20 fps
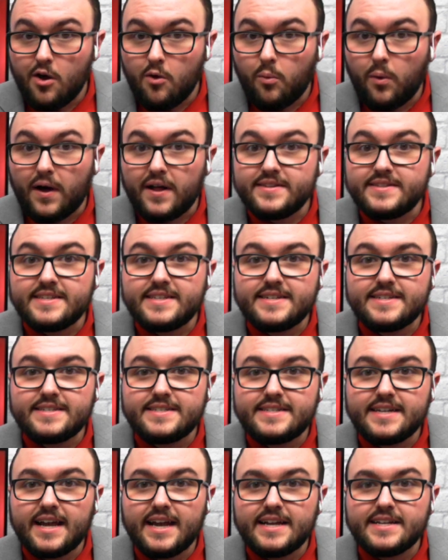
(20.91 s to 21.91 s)
wants the
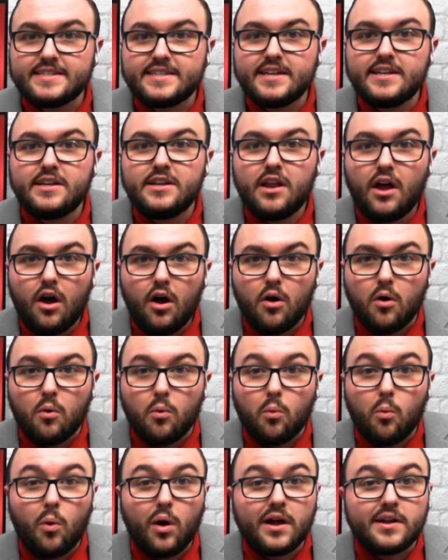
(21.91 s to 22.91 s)
state to know
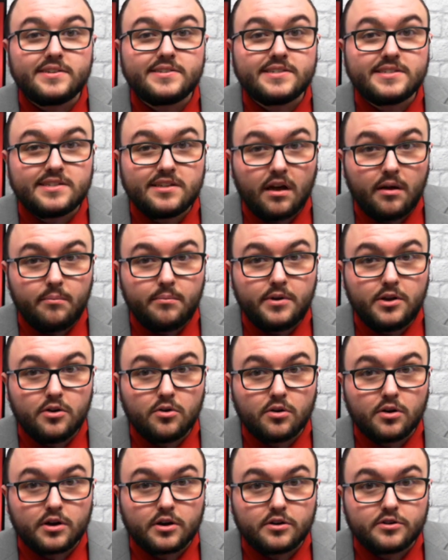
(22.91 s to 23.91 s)
what some New
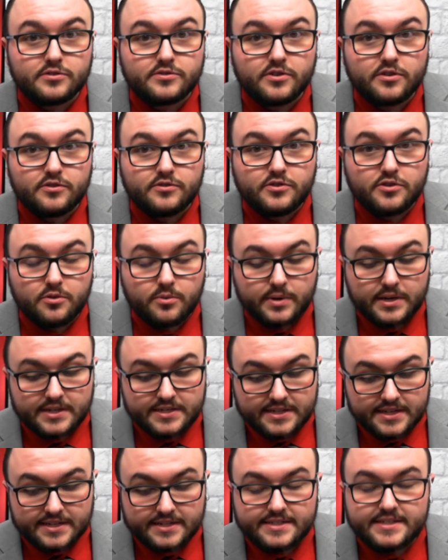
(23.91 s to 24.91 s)
Yorkers are
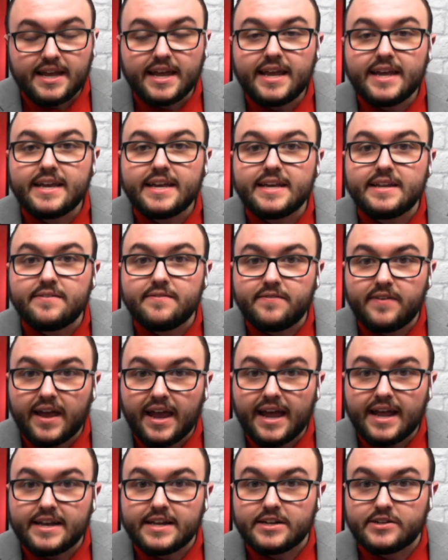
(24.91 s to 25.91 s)
doing to take
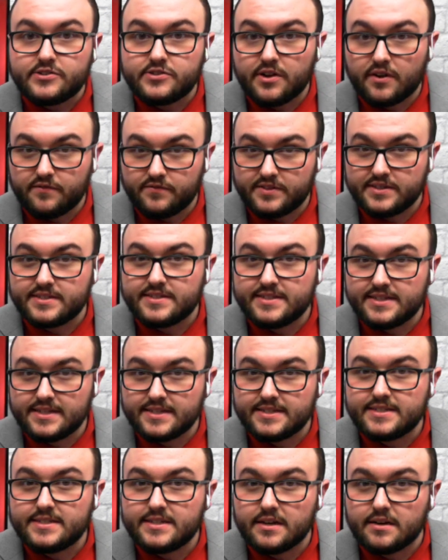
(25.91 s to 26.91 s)
advantage of the
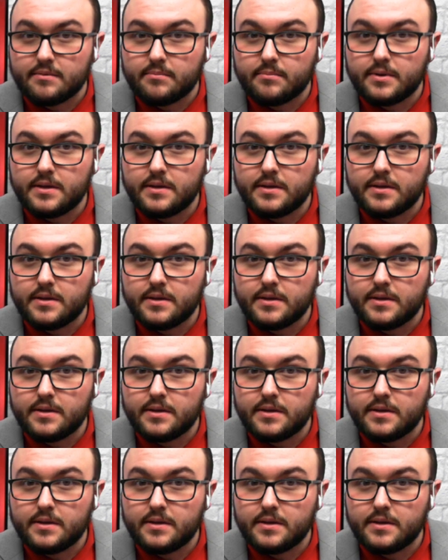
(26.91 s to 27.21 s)
system.